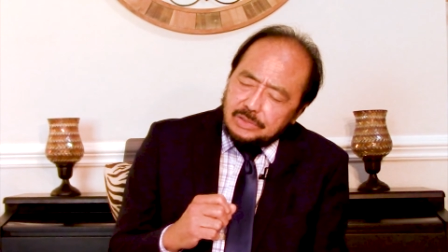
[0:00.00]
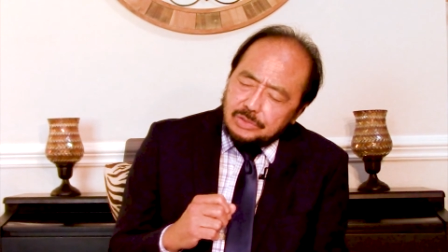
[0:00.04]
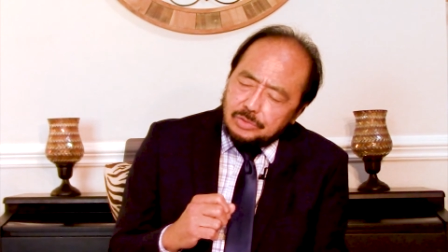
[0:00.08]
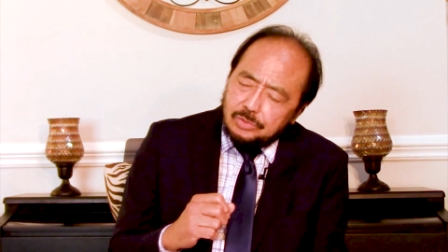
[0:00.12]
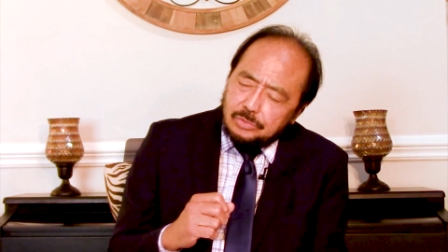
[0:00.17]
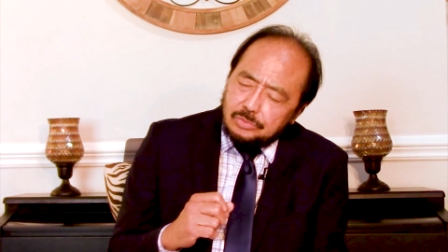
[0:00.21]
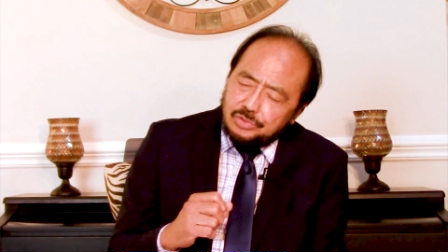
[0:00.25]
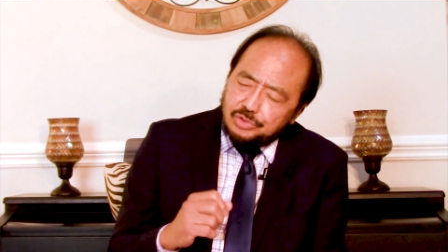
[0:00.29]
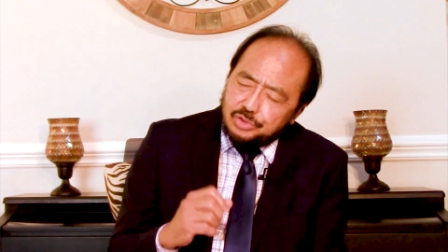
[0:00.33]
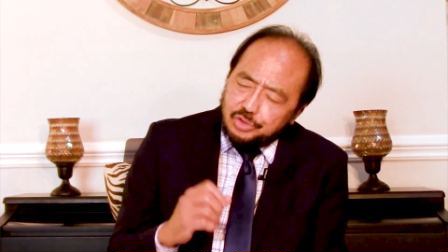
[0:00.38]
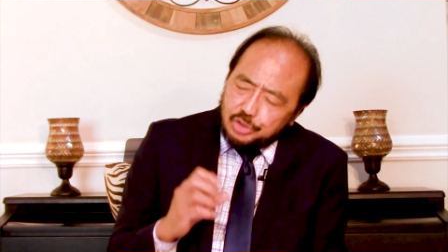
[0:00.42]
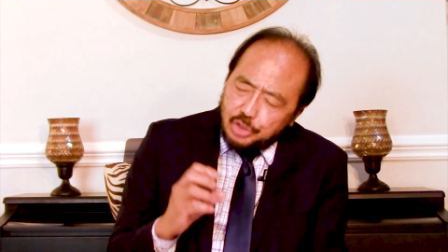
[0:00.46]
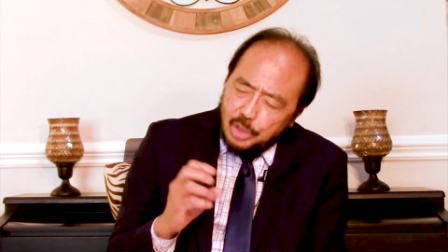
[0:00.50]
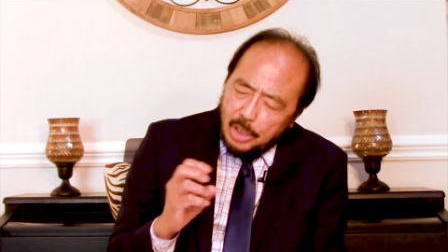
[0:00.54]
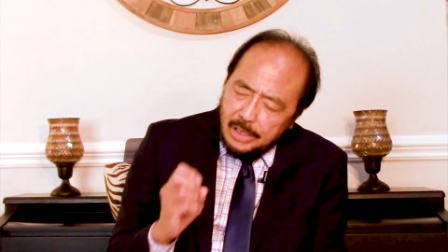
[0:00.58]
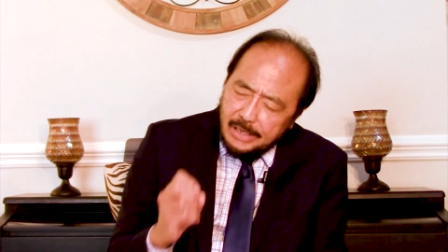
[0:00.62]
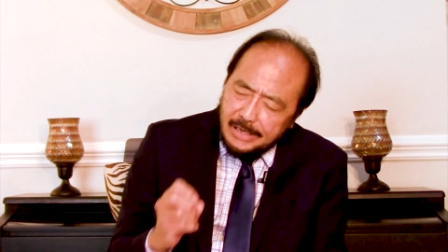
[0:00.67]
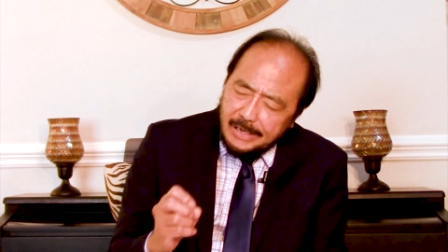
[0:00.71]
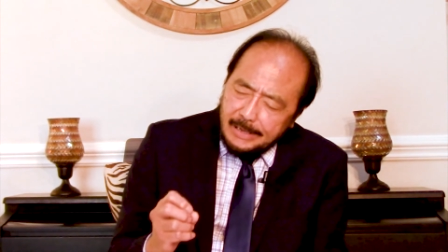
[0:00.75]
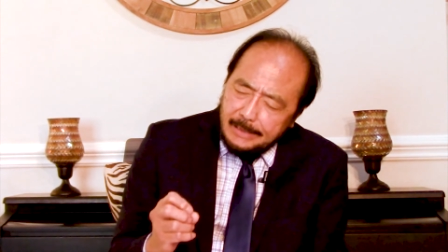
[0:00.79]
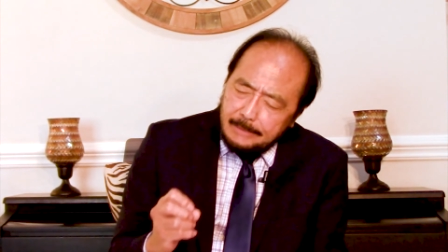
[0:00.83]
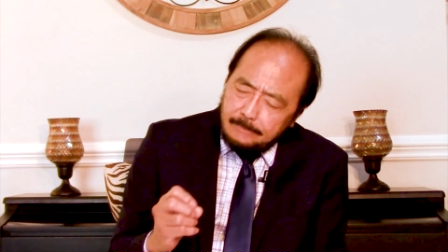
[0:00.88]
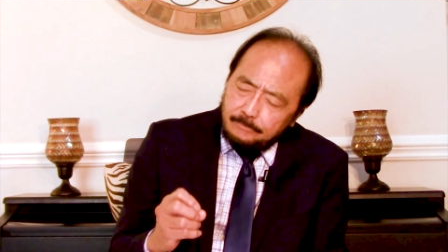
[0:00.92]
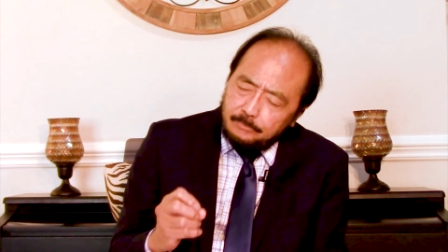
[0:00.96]

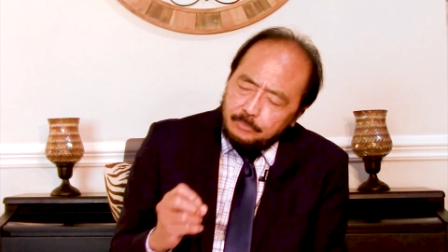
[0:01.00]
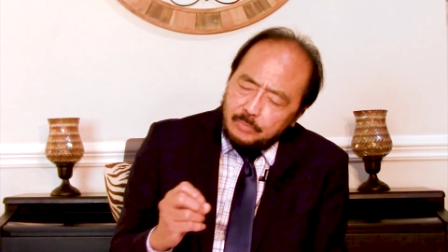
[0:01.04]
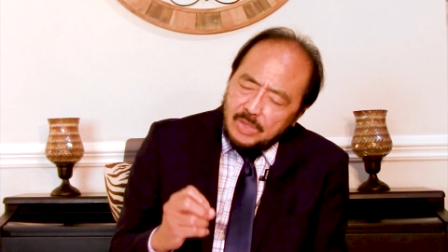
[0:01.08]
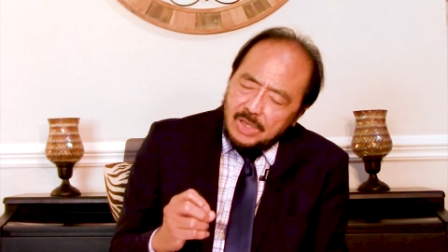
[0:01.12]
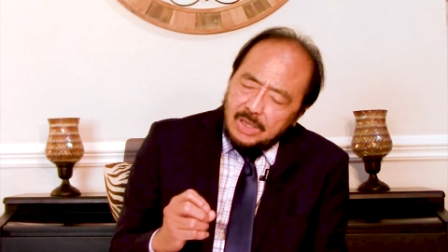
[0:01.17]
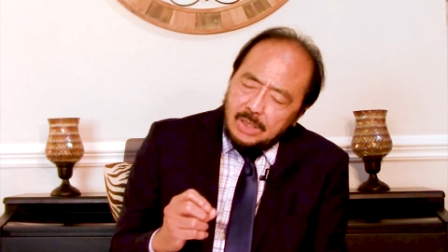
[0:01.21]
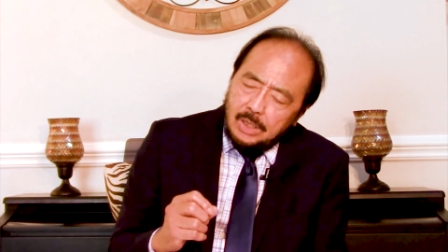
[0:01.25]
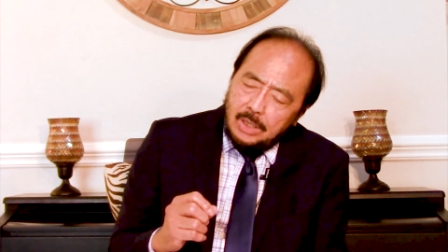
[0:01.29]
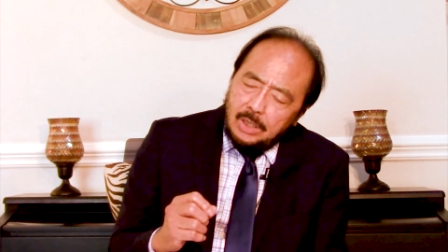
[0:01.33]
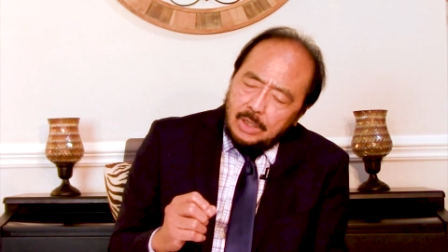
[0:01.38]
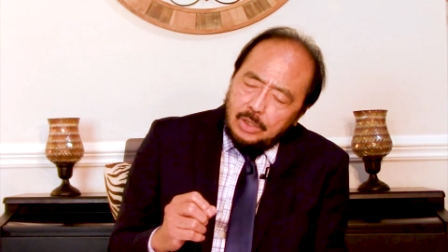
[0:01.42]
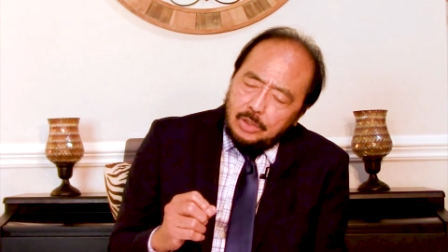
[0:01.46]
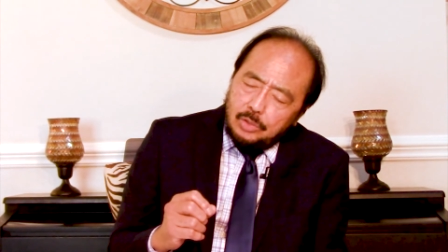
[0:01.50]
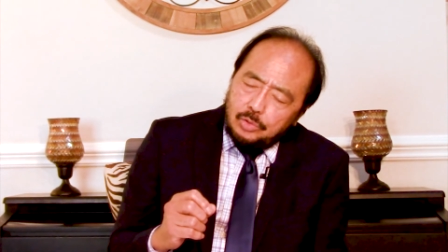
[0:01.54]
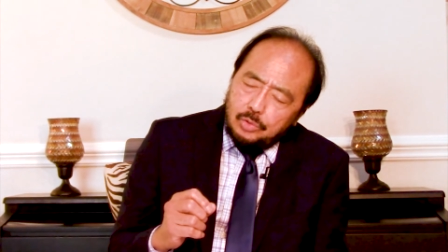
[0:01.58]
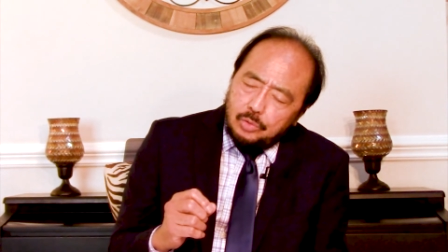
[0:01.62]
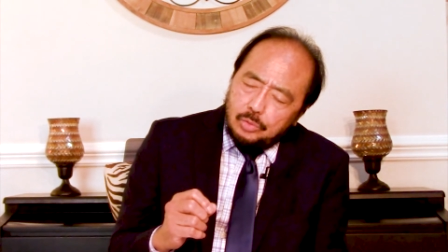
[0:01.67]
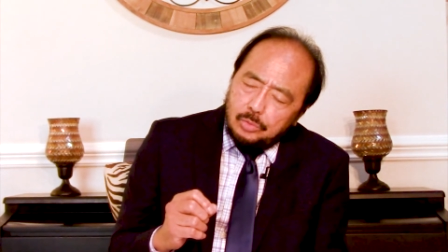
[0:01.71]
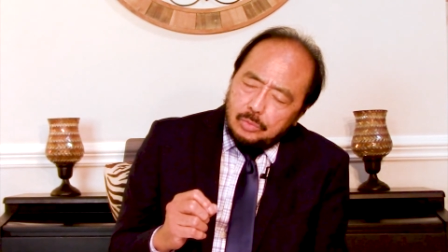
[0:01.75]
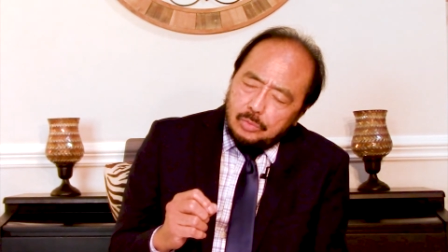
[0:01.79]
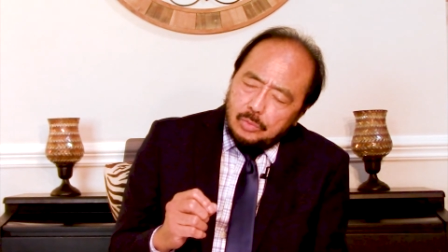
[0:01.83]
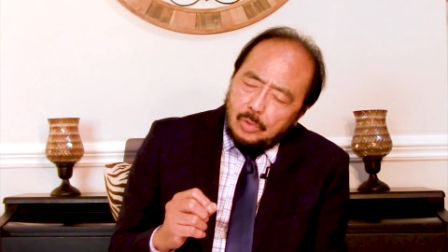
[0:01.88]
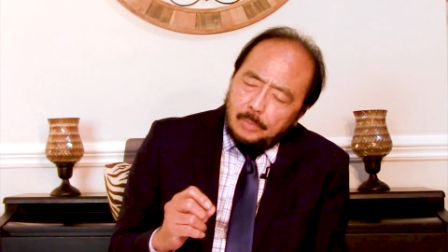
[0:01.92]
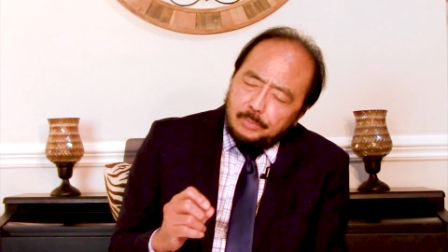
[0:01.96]
shine,
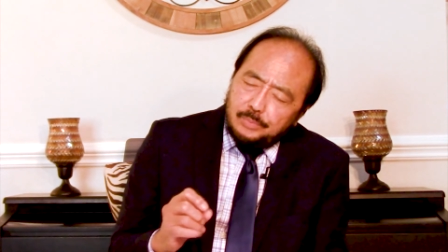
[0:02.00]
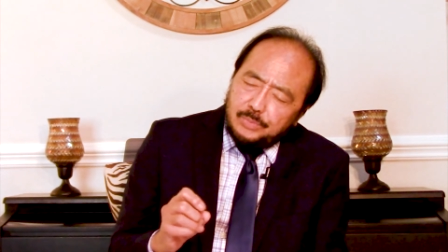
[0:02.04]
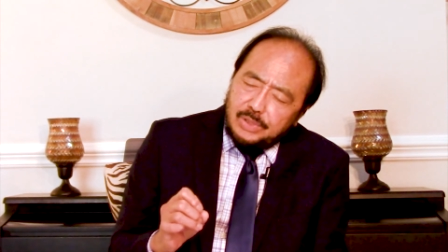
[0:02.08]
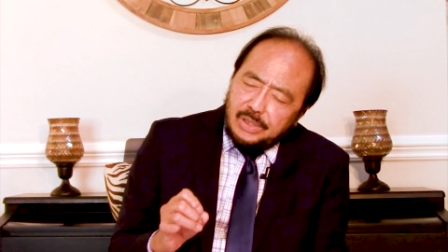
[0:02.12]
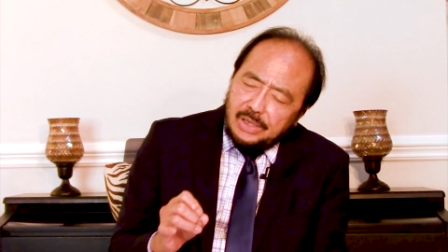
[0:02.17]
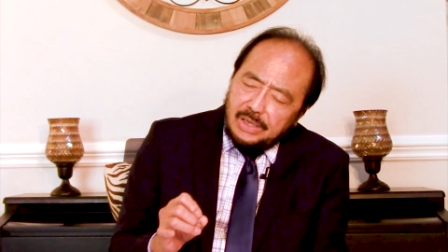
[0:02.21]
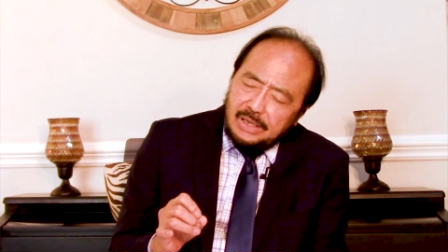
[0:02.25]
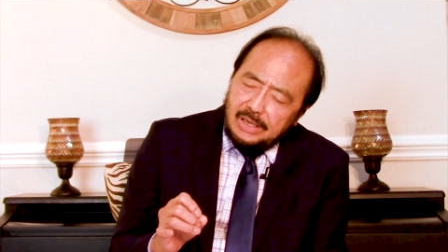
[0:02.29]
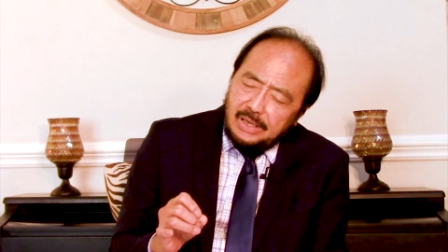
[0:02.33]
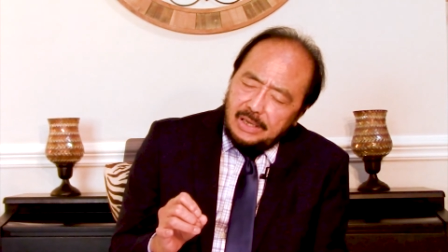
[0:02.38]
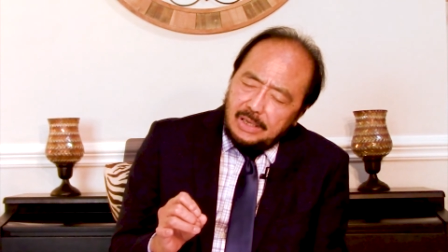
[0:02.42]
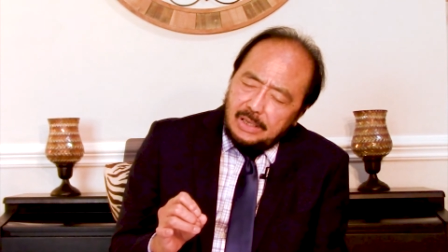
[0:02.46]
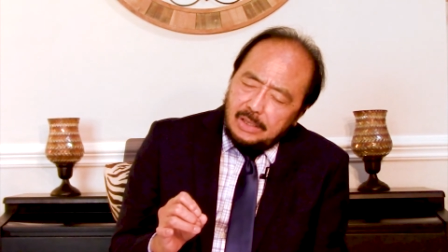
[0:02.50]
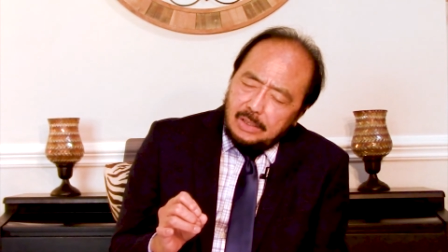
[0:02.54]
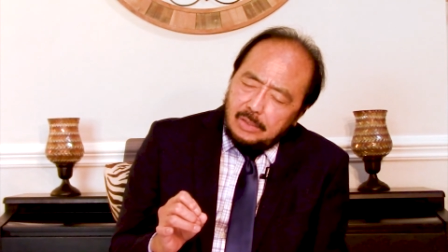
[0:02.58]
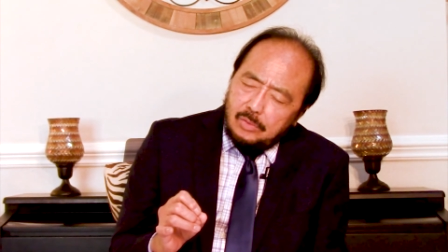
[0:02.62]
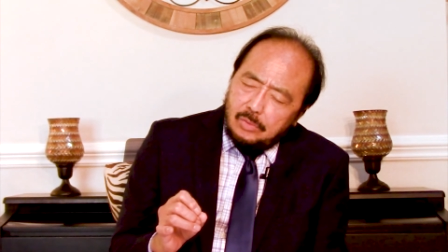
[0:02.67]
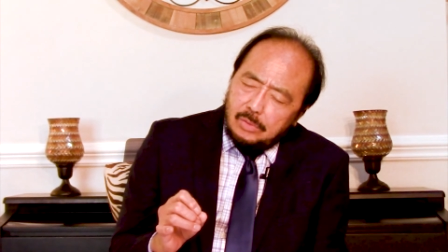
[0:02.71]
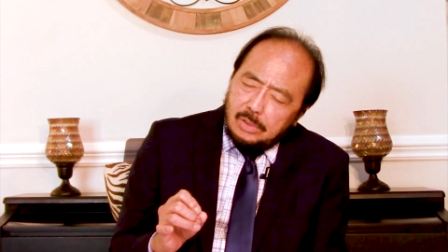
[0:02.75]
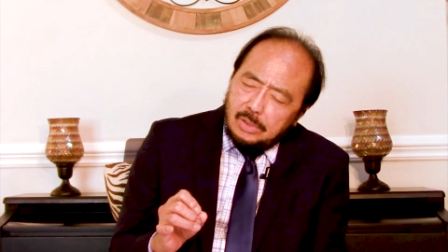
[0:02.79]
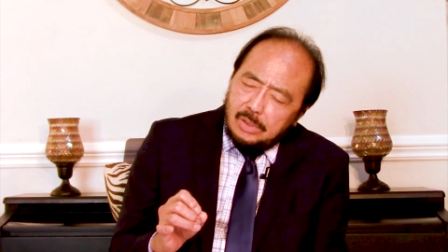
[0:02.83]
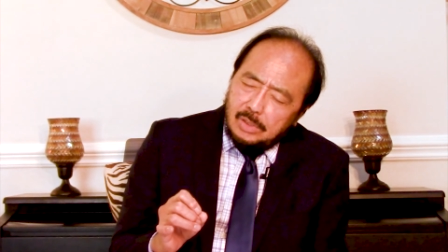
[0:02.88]
to obtain